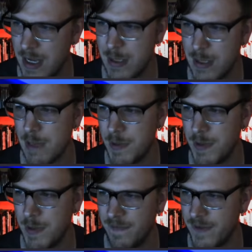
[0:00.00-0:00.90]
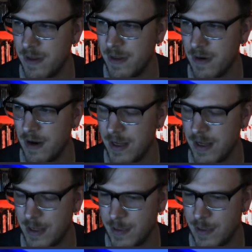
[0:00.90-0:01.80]
except to be filler
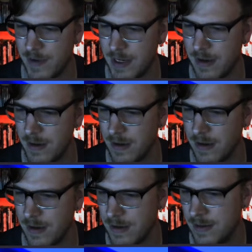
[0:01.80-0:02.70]
on this fucking card?